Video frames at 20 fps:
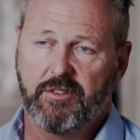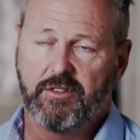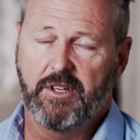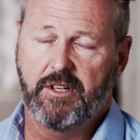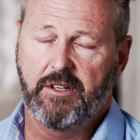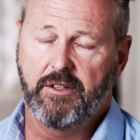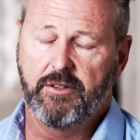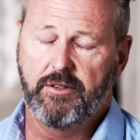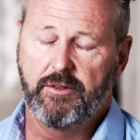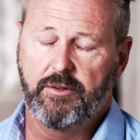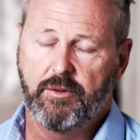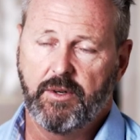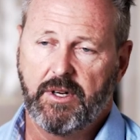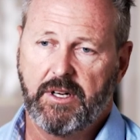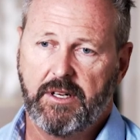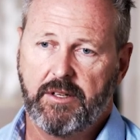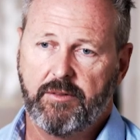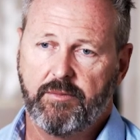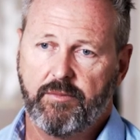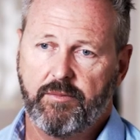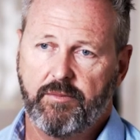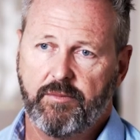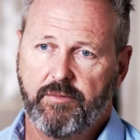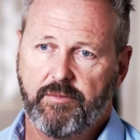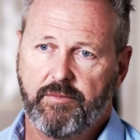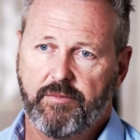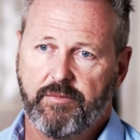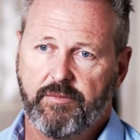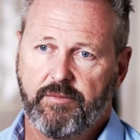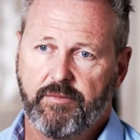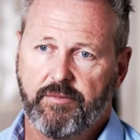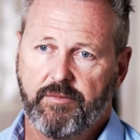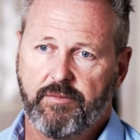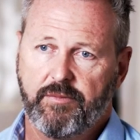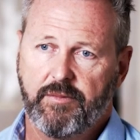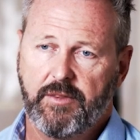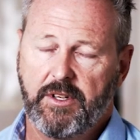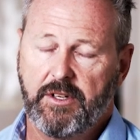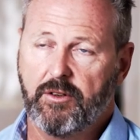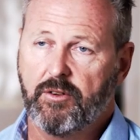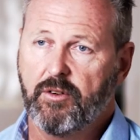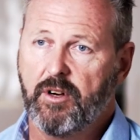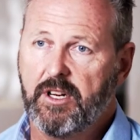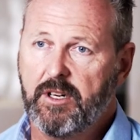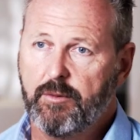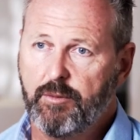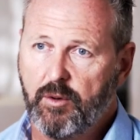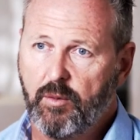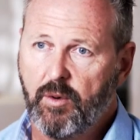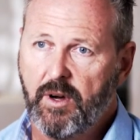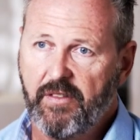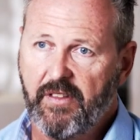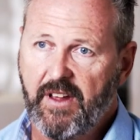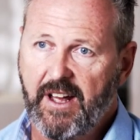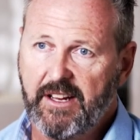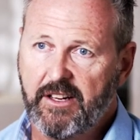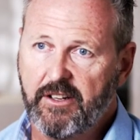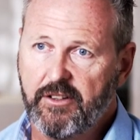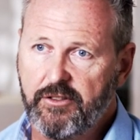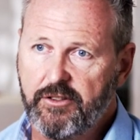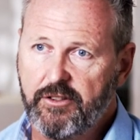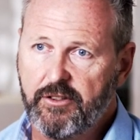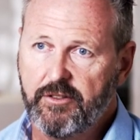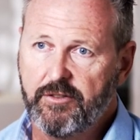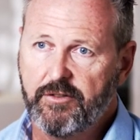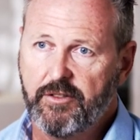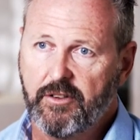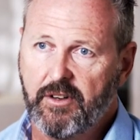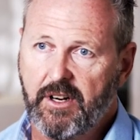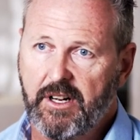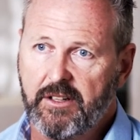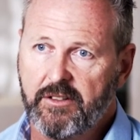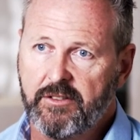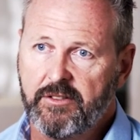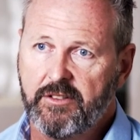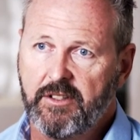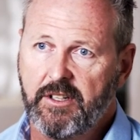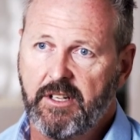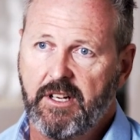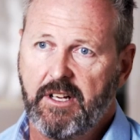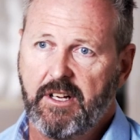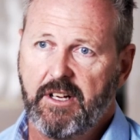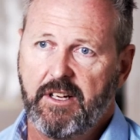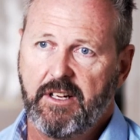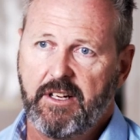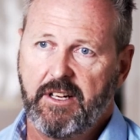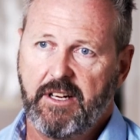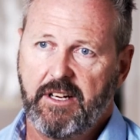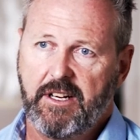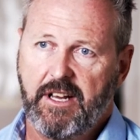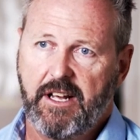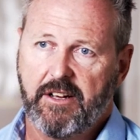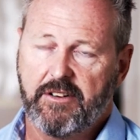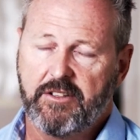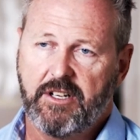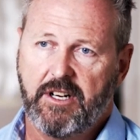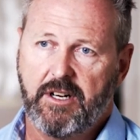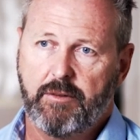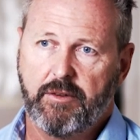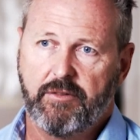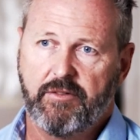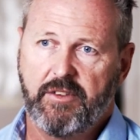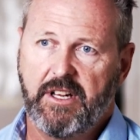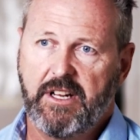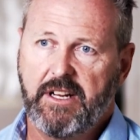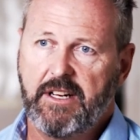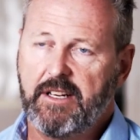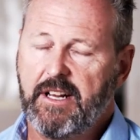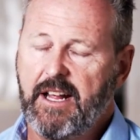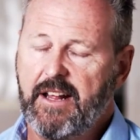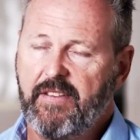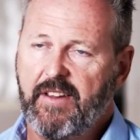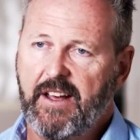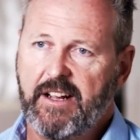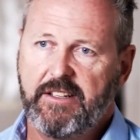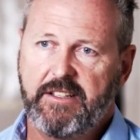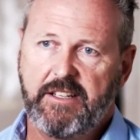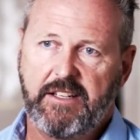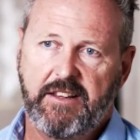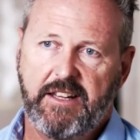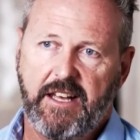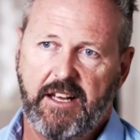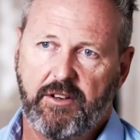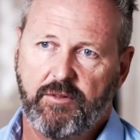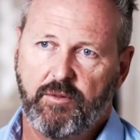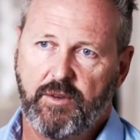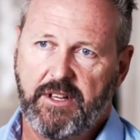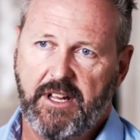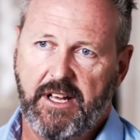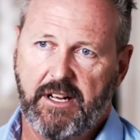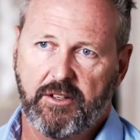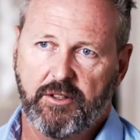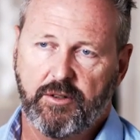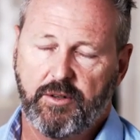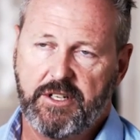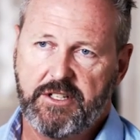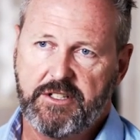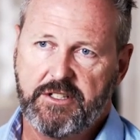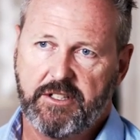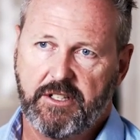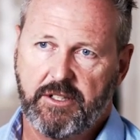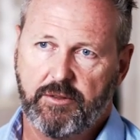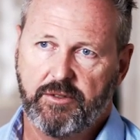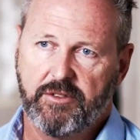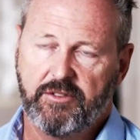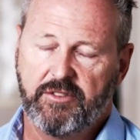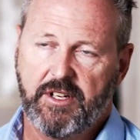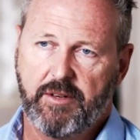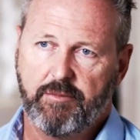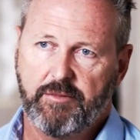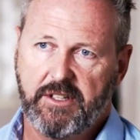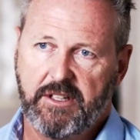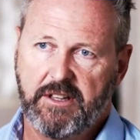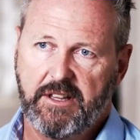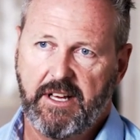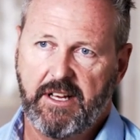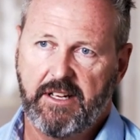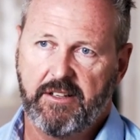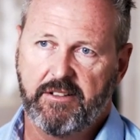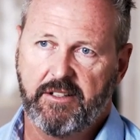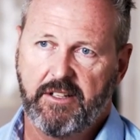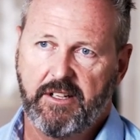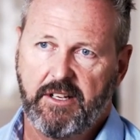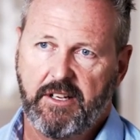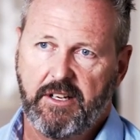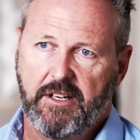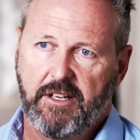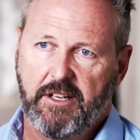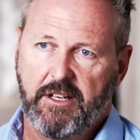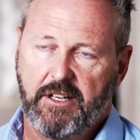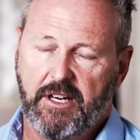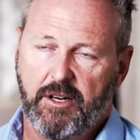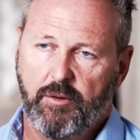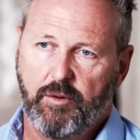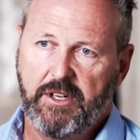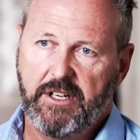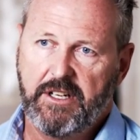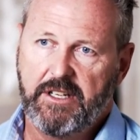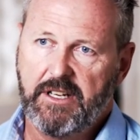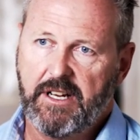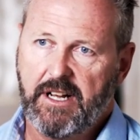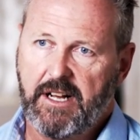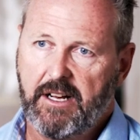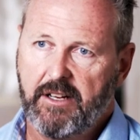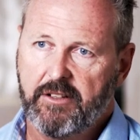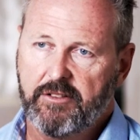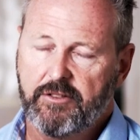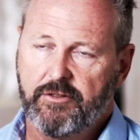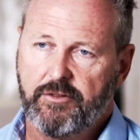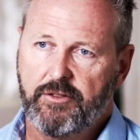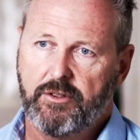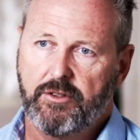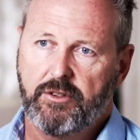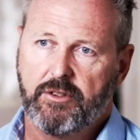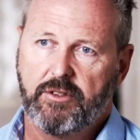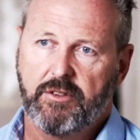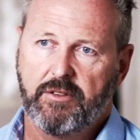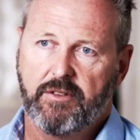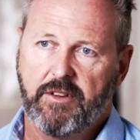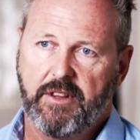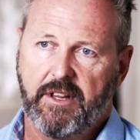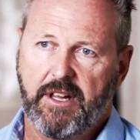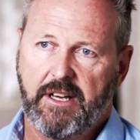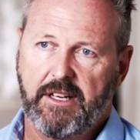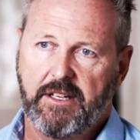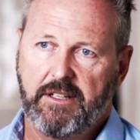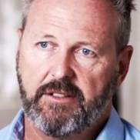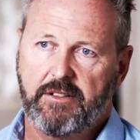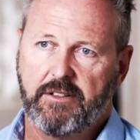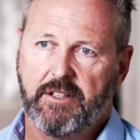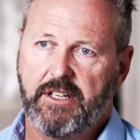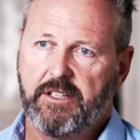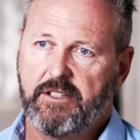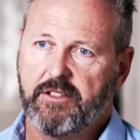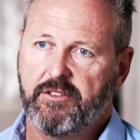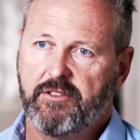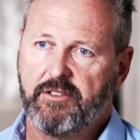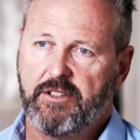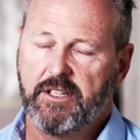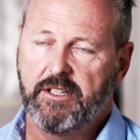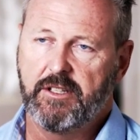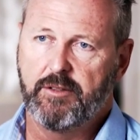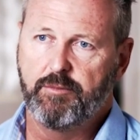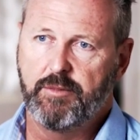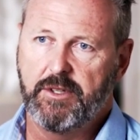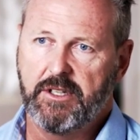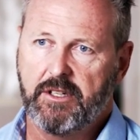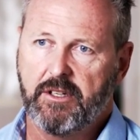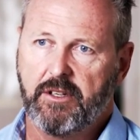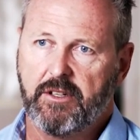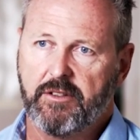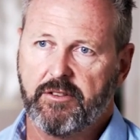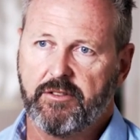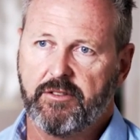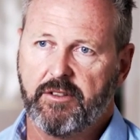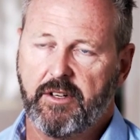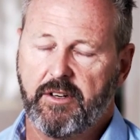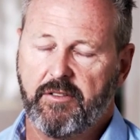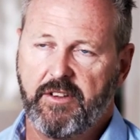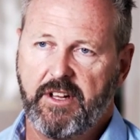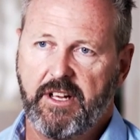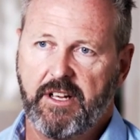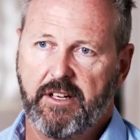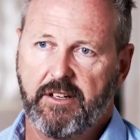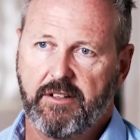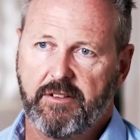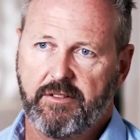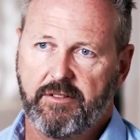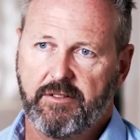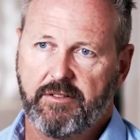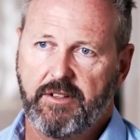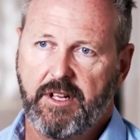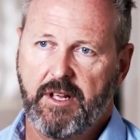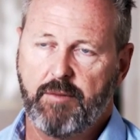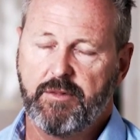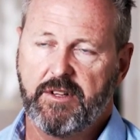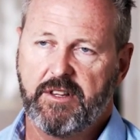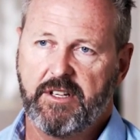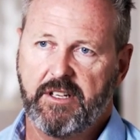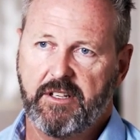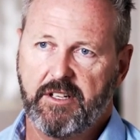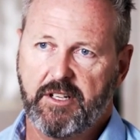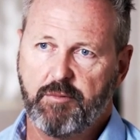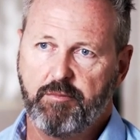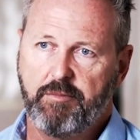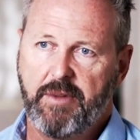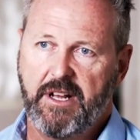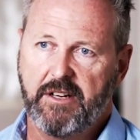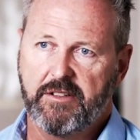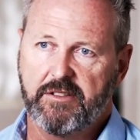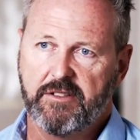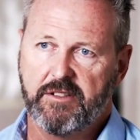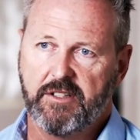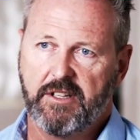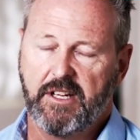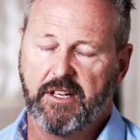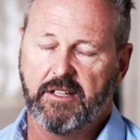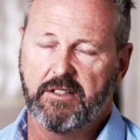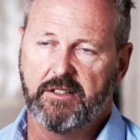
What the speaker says: so incredible what they could do for us in our time of need, and they did that without question. It was something that we didn't ask for. They just did it because of their empathy and compassion to their